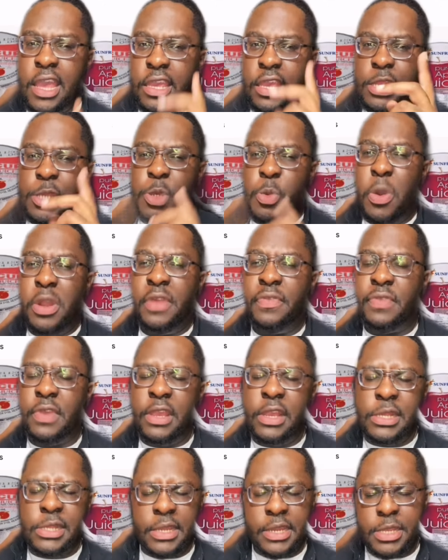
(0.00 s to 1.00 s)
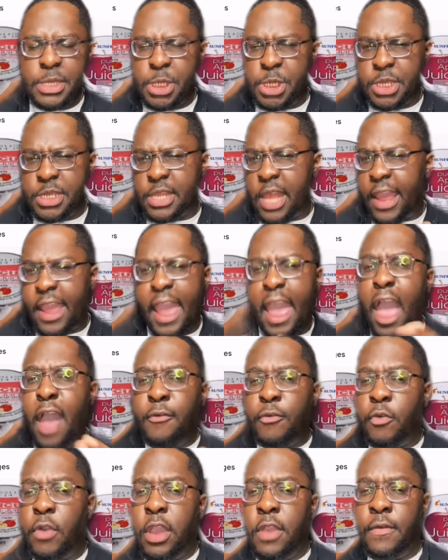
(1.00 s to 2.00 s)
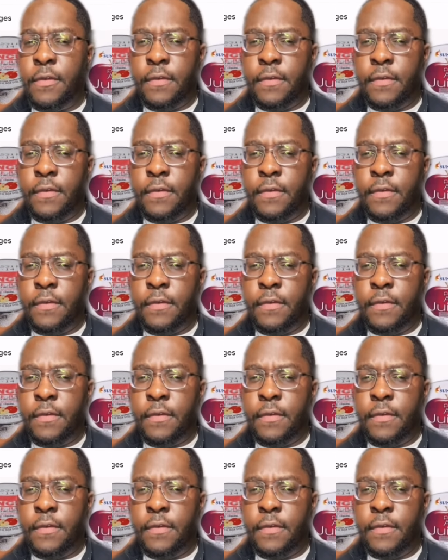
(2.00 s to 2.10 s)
Get you one of these and it's just like halfway